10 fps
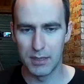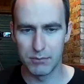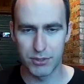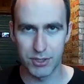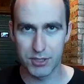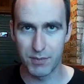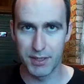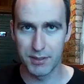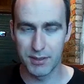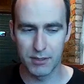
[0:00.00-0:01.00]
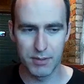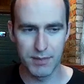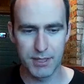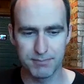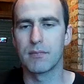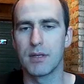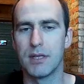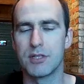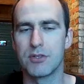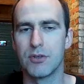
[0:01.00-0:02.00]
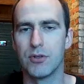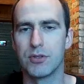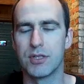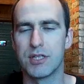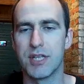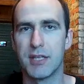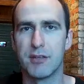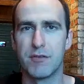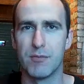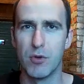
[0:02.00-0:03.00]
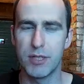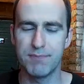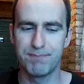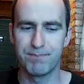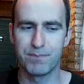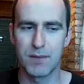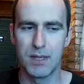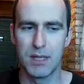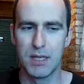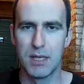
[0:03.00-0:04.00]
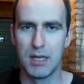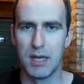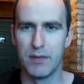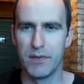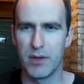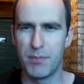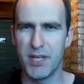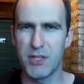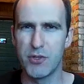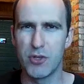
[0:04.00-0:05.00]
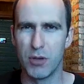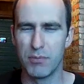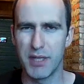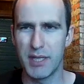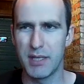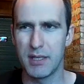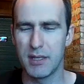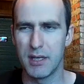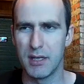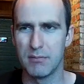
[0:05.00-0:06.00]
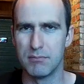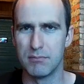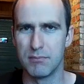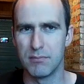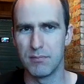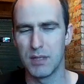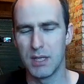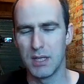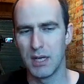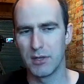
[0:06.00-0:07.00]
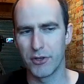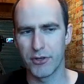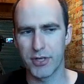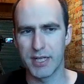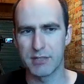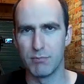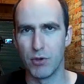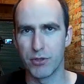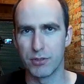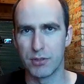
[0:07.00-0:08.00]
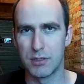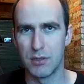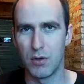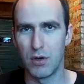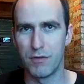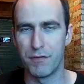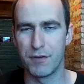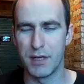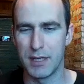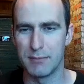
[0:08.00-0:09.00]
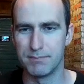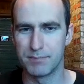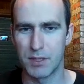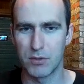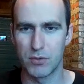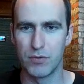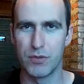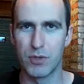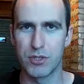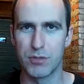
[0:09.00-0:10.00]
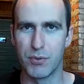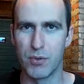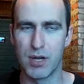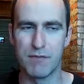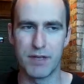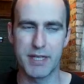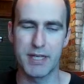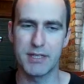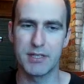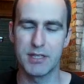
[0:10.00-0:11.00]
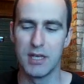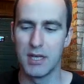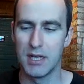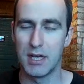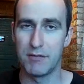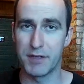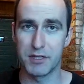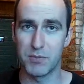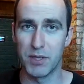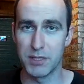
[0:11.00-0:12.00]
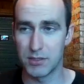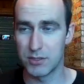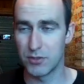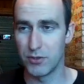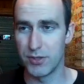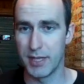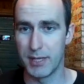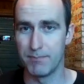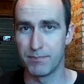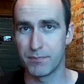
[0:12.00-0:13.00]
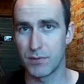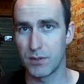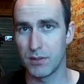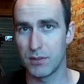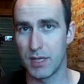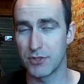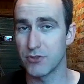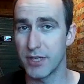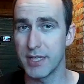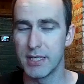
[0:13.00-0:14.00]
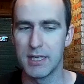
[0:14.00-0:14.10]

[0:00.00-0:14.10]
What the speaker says: which I'll explain in a wee minute. It's called Descended From Odin, and they're a pretty new company. A lot of their kit's modelled off, I don't know if you watch the programme Vikings. I think it's brilliant. It's on history.